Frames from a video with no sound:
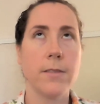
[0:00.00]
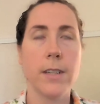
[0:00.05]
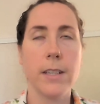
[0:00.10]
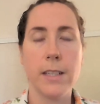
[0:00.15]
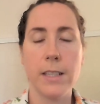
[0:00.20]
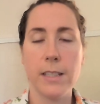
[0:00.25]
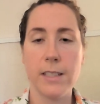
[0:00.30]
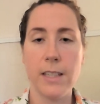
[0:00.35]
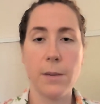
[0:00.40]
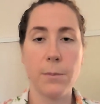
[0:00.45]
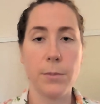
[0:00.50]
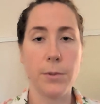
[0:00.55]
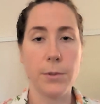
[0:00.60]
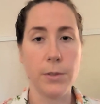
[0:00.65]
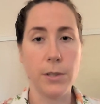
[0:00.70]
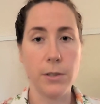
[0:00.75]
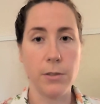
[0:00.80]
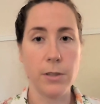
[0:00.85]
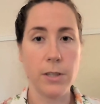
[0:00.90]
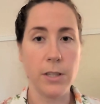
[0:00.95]
an
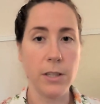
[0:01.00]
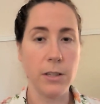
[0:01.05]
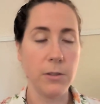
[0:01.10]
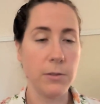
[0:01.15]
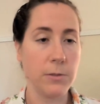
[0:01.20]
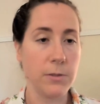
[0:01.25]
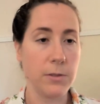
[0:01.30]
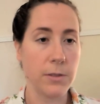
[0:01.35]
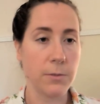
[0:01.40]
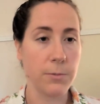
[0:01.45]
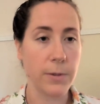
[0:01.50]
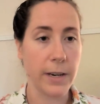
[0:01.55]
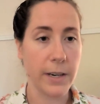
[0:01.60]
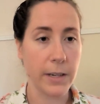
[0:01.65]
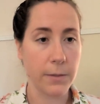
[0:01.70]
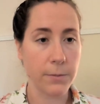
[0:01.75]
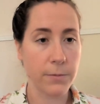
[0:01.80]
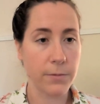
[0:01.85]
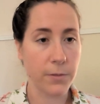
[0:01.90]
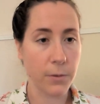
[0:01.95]
example, you could use a
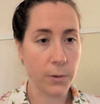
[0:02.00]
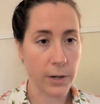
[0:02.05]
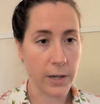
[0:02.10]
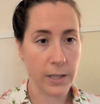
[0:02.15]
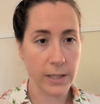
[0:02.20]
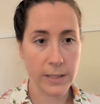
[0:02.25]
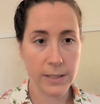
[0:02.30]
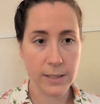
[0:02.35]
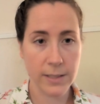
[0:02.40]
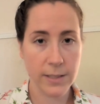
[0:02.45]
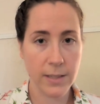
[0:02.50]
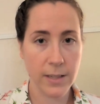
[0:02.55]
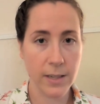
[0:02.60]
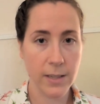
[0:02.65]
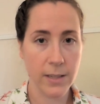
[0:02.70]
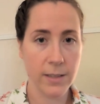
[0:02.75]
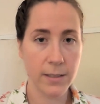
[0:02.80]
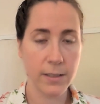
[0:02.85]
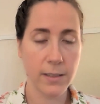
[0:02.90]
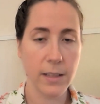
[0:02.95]
random forest
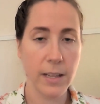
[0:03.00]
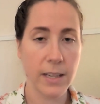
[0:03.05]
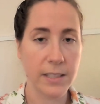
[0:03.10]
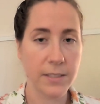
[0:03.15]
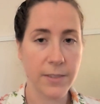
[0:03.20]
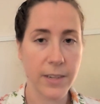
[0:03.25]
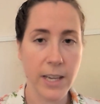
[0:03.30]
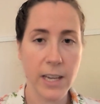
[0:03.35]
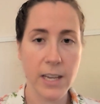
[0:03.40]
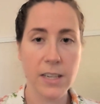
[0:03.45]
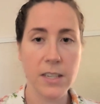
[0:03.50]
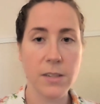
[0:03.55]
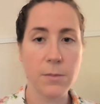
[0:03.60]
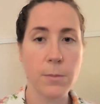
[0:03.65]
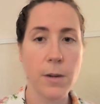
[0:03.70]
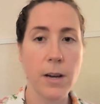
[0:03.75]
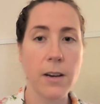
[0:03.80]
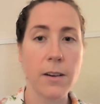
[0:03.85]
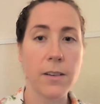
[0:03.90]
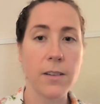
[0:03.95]
classification
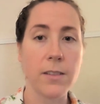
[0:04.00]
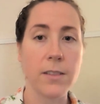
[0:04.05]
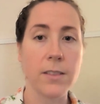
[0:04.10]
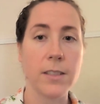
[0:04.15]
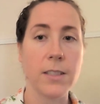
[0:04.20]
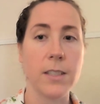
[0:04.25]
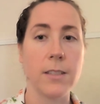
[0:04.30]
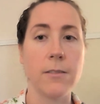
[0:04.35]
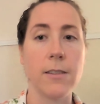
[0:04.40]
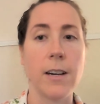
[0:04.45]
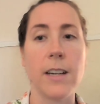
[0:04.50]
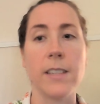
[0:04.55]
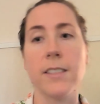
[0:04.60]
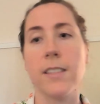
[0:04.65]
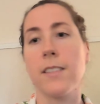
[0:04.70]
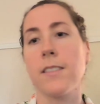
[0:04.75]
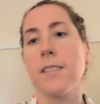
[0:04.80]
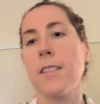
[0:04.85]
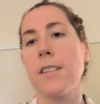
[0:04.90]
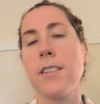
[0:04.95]
model to
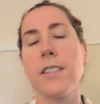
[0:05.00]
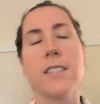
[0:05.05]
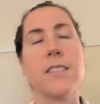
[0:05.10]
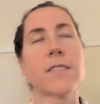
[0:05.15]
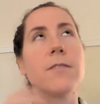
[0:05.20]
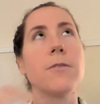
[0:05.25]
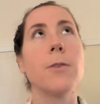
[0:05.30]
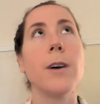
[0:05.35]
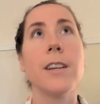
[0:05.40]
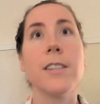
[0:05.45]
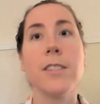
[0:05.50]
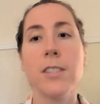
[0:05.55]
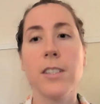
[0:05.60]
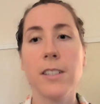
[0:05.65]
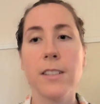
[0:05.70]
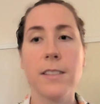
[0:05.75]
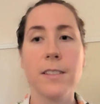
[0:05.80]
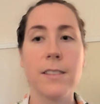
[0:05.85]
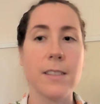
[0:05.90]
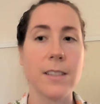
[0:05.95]
ask a series of
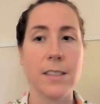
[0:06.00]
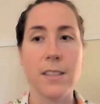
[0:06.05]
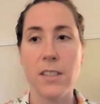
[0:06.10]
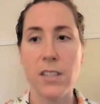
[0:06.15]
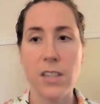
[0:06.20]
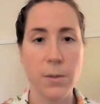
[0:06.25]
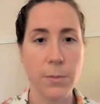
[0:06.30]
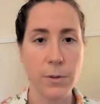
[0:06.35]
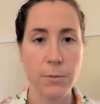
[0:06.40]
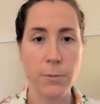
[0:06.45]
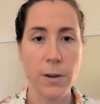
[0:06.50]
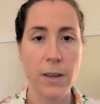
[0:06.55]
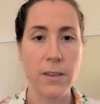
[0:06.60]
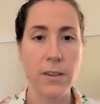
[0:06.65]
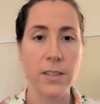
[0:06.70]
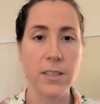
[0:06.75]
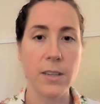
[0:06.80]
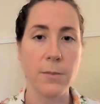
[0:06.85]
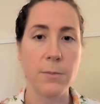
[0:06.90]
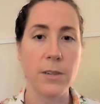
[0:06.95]
questions and determine
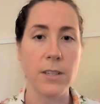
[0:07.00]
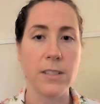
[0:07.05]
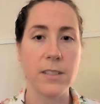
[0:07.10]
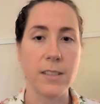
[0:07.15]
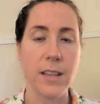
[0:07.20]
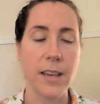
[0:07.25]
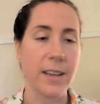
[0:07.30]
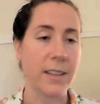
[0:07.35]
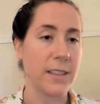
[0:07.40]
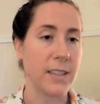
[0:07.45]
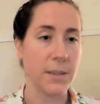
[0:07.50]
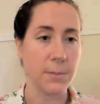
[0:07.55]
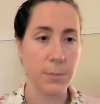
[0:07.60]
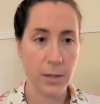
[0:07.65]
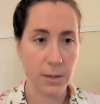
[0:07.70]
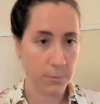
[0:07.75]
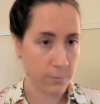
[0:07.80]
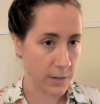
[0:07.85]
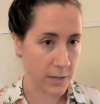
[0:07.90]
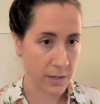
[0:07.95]
whether someone is likely to
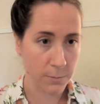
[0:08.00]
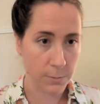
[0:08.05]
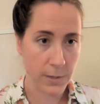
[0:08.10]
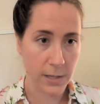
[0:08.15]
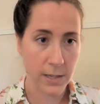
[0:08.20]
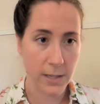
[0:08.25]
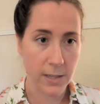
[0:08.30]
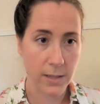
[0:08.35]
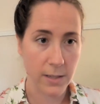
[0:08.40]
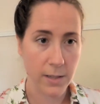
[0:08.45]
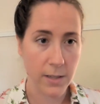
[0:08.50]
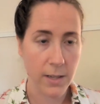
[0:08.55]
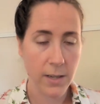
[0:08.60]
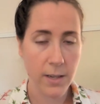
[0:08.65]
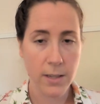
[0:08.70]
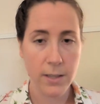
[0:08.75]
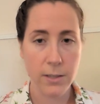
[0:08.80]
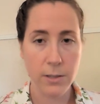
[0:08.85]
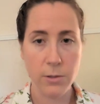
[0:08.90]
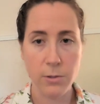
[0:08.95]
be readmitted
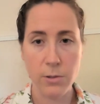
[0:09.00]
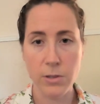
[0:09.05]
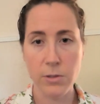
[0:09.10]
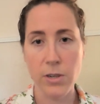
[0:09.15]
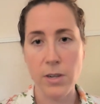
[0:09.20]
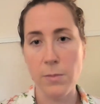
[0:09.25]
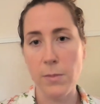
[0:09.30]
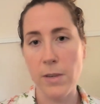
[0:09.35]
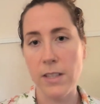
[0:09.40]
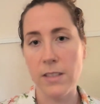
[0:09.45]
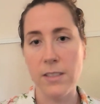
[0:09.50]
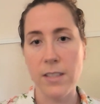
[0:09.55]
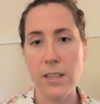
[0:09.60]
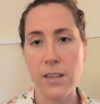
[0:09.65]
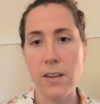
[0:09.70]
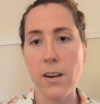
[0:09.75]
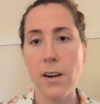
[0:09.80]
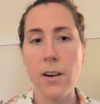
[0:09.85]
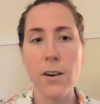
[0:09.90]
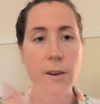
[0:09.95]
to a treatment
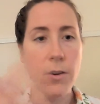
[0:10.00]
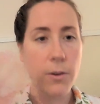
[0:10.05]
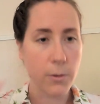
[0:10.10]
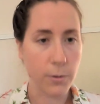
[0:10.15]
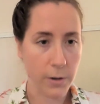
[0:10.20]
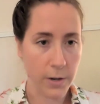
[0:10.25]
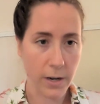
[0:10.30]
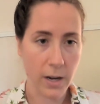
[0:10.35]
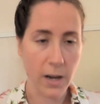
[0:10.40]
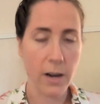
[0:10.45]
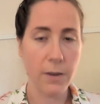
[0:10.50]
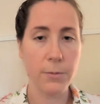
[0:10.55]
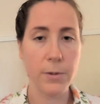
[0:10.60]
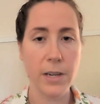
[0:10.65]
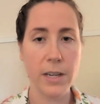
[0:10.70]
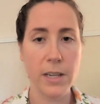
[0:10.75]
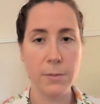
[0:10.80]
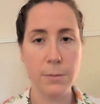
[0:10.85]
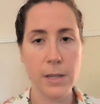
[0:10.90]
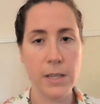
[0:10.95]
center or not
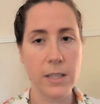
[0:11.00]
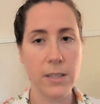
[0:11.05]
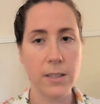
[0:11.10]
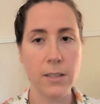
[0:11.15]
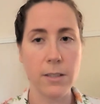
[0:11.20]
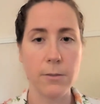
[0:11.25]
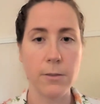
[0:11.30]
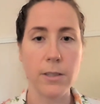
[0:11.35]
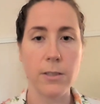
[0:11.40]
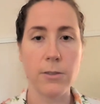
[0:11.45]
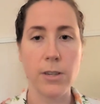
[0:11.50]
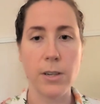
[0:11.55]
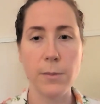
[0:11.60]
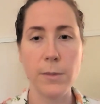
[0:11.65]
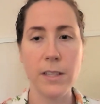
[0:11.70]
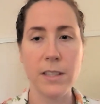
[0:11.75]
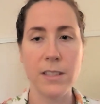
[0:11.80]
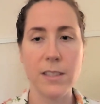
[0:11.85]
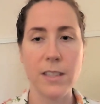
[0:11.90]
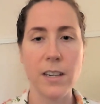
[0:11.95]
readmitted to a
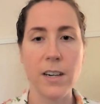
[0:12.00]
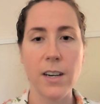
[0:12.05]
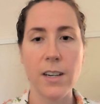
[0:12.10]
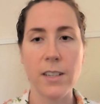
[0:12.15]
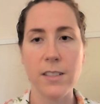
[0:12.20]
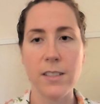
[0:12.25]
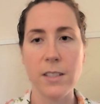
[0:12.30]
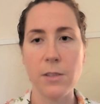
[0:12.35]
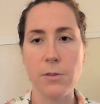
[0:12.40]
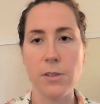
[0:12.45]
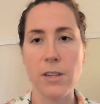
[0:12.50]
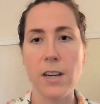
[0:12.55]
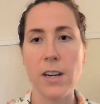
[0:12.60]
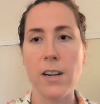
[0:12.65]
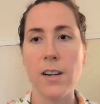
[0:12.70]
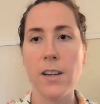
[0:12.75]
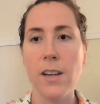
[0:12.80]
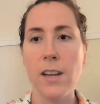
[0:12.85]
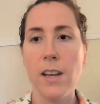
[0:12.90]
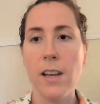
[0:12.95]
treatment center.
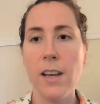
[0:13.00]
So